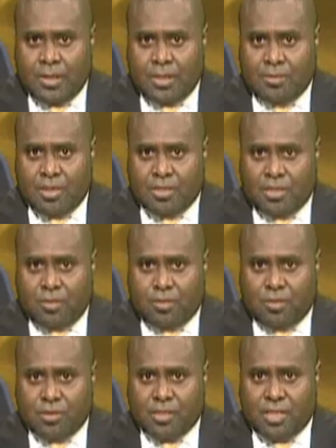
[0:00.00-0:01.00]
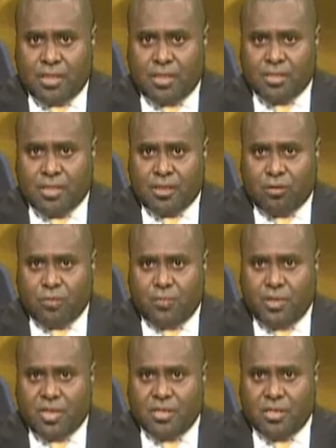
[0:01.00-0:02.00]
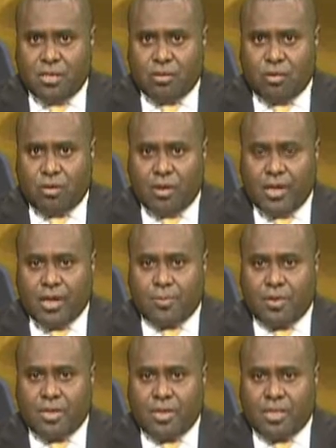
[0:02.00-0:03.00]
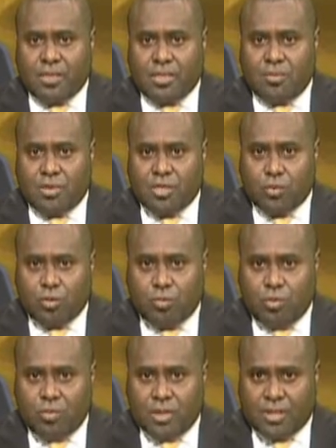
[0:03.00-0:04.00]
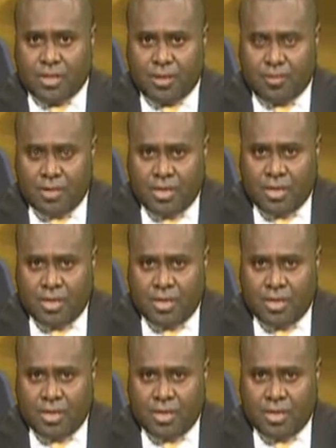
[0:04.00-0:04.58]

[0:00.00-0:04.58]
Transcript: Ambassador long China inside long P N G tok all Arab la country must walk bung one time,